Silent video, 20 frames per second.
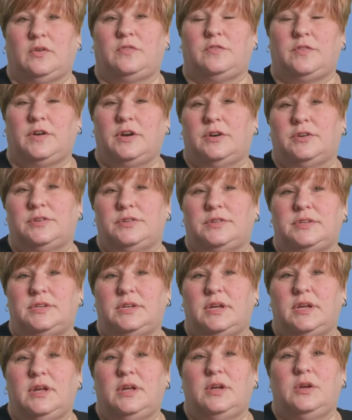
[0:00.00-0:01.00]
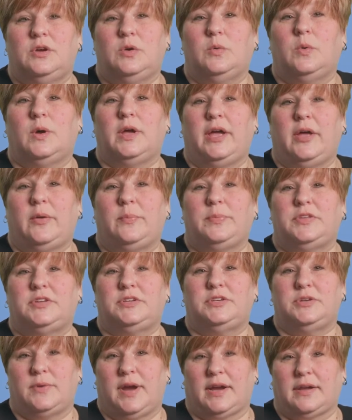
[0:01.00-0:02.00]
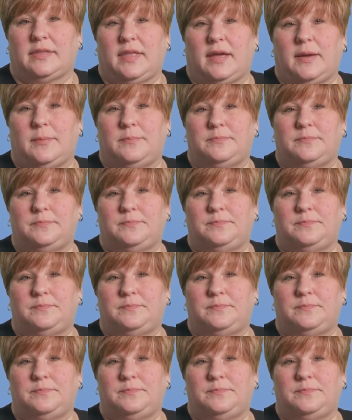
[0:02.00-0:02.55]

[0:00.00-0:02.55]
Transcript: first who will help to direct them.